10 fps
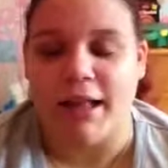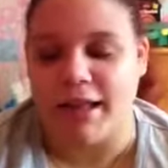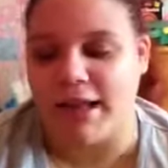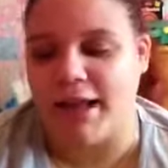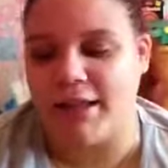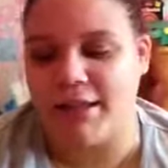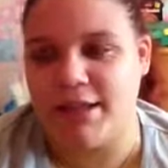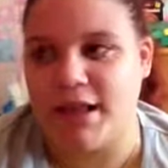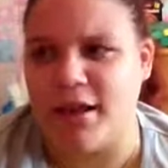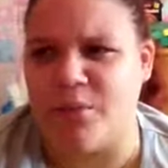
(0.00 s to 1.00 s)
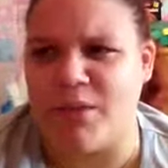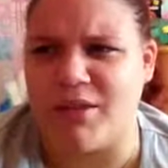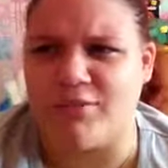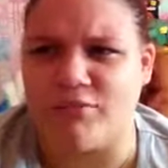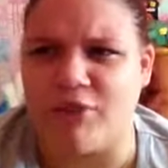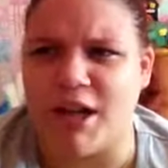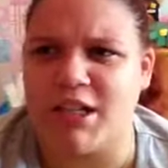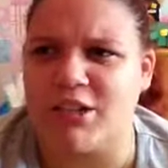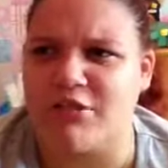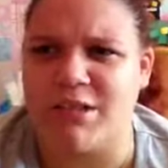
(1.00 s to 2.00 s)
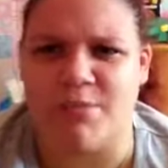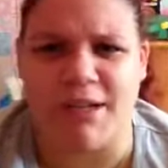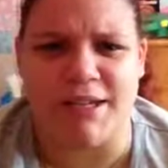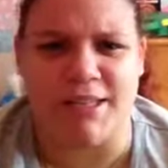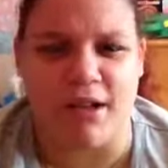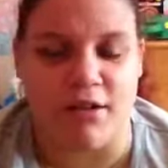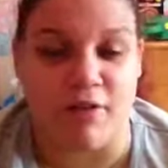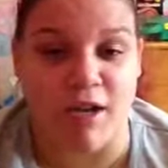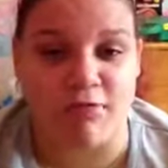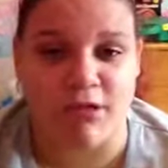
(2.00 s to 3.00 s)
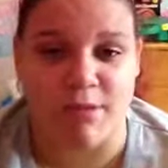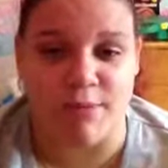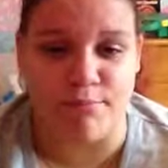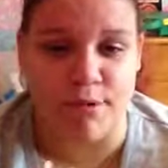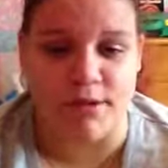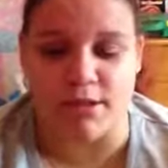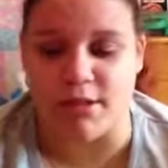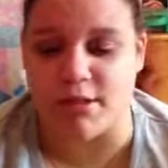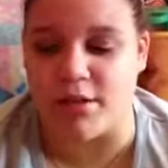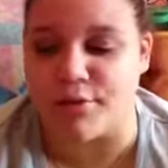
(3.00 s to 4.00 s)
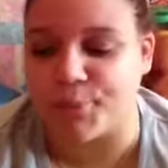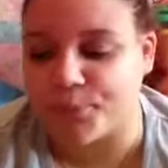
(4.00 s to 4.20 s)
Like, I had this thing with Rice Krispie buns and stuff